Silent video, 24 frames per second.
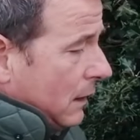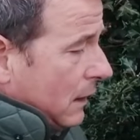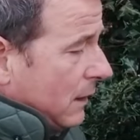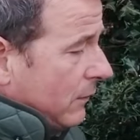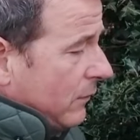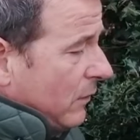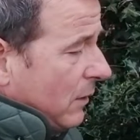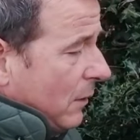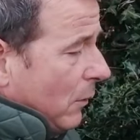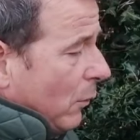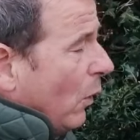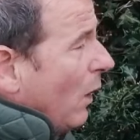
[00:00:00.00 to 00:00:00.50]

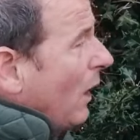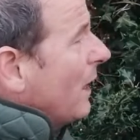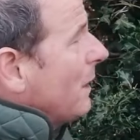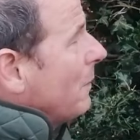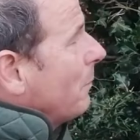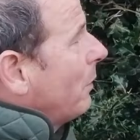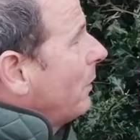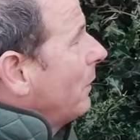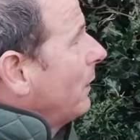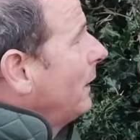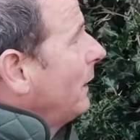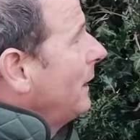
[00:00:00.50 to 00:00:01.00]
give it a
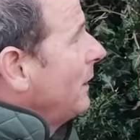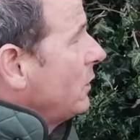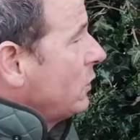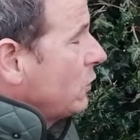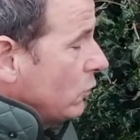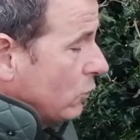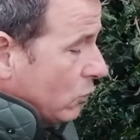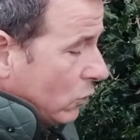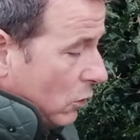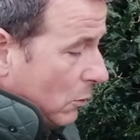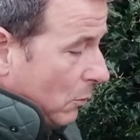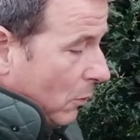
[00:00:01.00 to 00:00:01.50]
wipe, and it
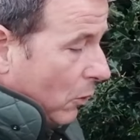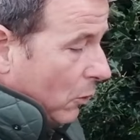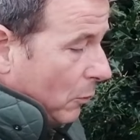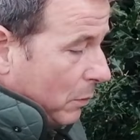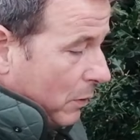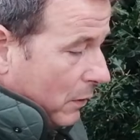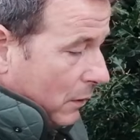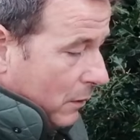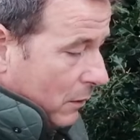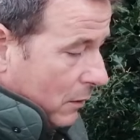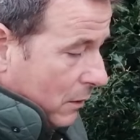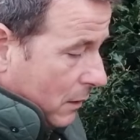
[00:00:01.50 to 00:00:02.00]
should come up
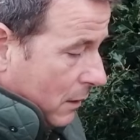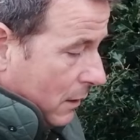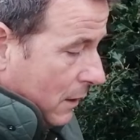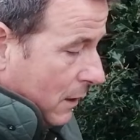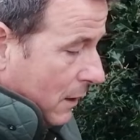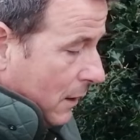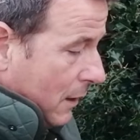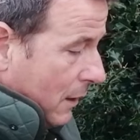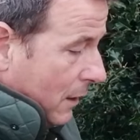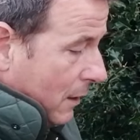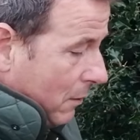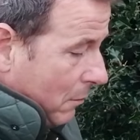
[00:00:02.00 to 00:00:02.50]

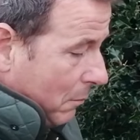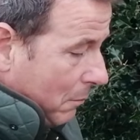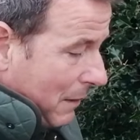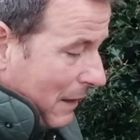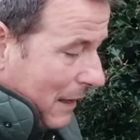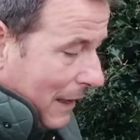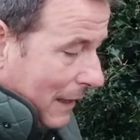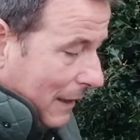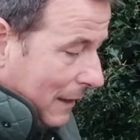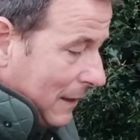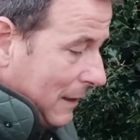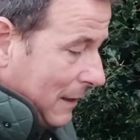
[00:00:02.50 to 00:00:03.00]

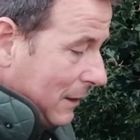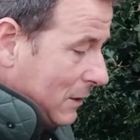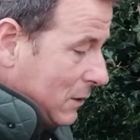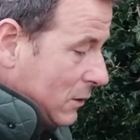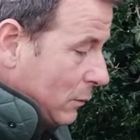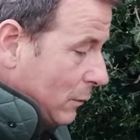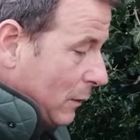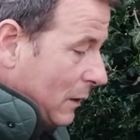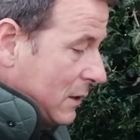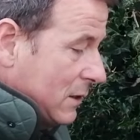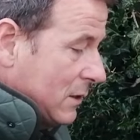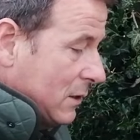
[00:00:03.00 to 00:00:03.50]
back
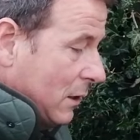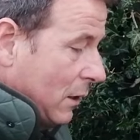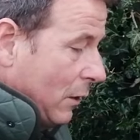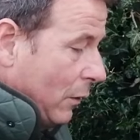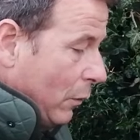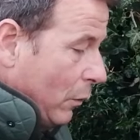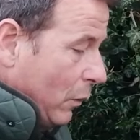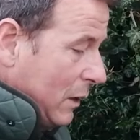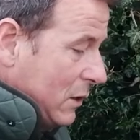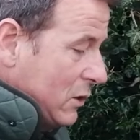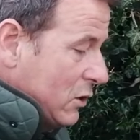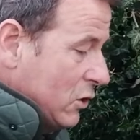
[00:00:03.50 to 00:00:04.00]
to its
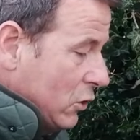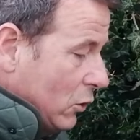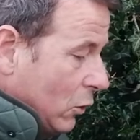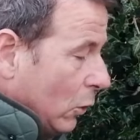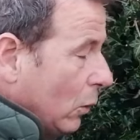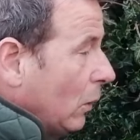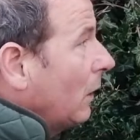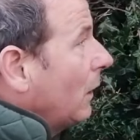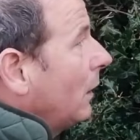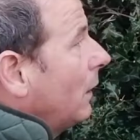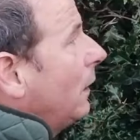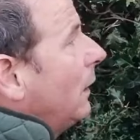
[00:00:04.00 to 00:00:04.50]

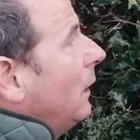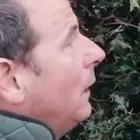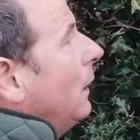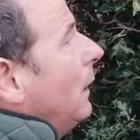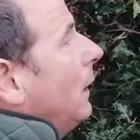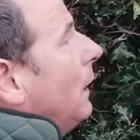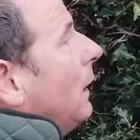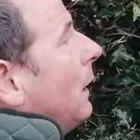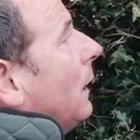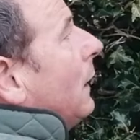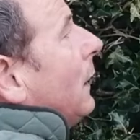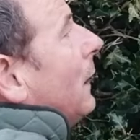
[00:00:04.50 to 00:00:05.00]
original
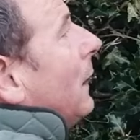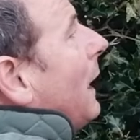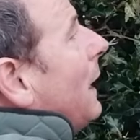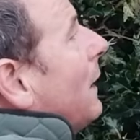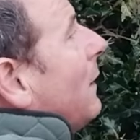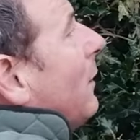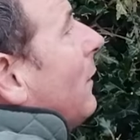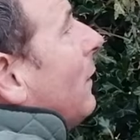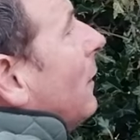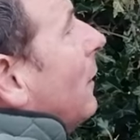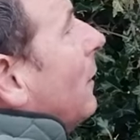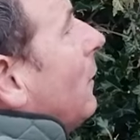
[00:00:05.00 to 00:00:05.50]

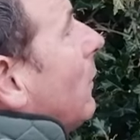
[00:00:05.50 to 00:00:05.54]
LED